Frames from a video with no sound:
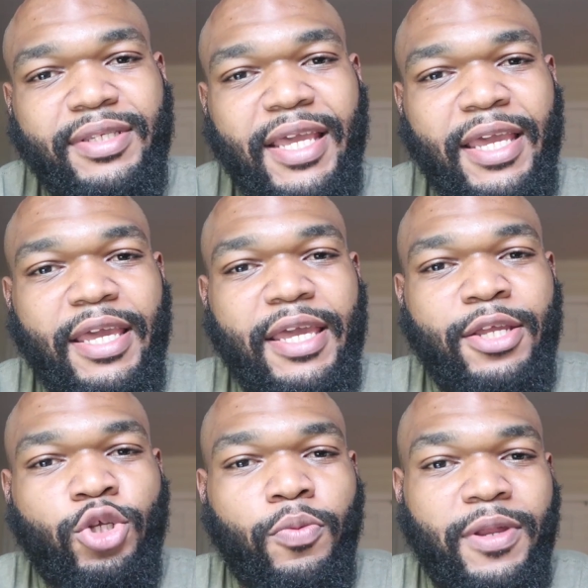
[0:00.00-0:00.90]
take
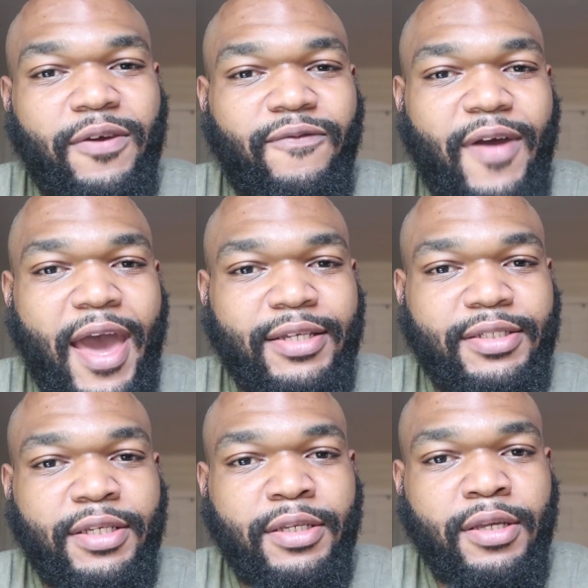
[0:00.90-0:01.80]
intermittent
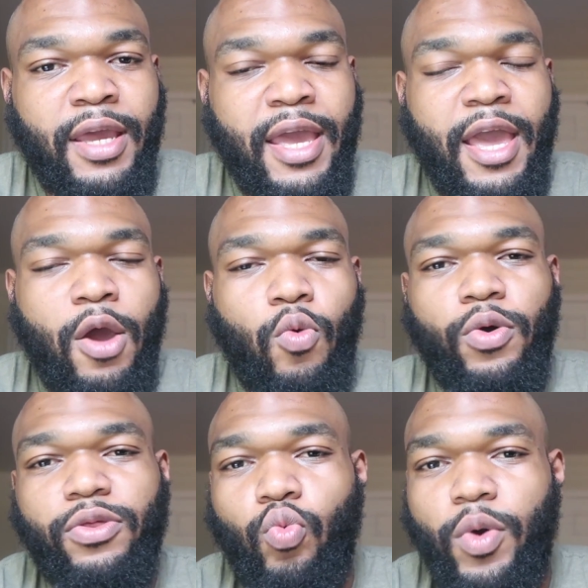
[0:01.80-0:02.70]
fasting
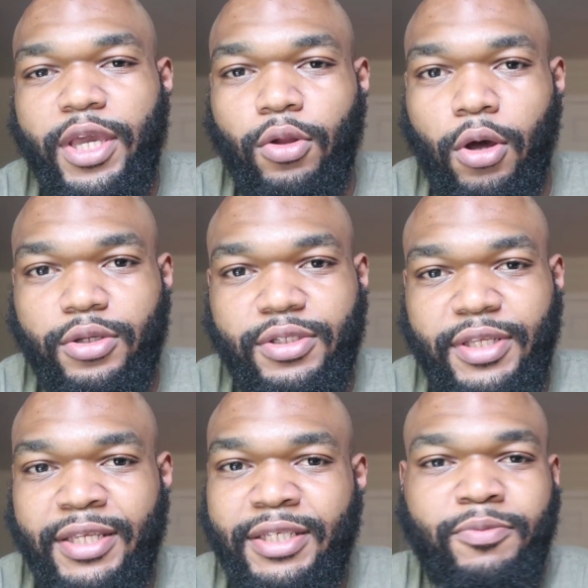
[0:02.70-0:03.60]
with weight loss.
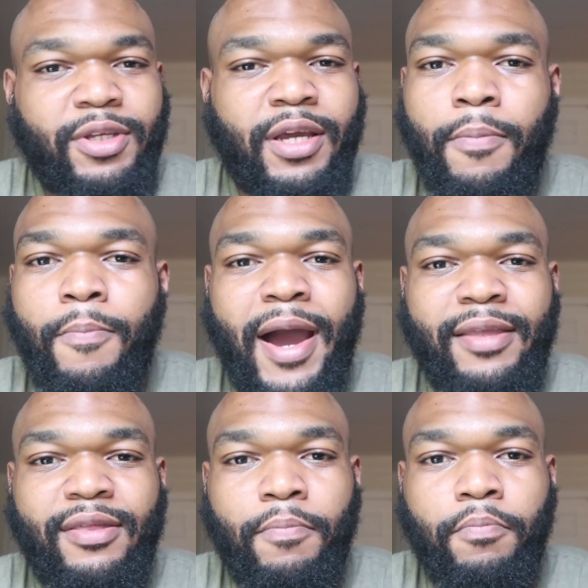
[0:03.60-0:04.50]
They seem to
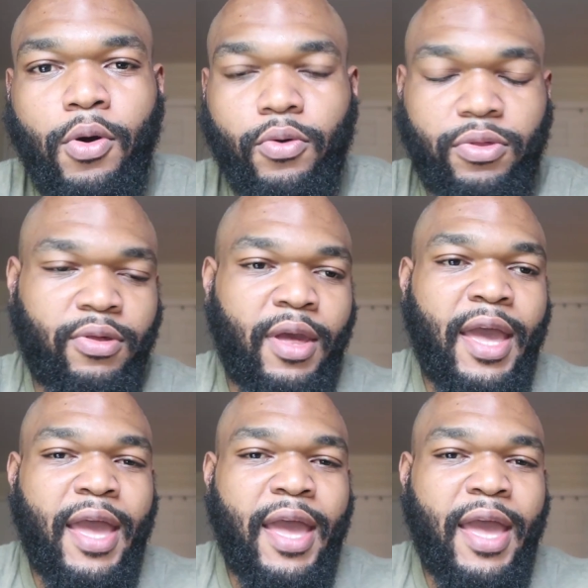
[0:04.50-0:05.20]
combine them both.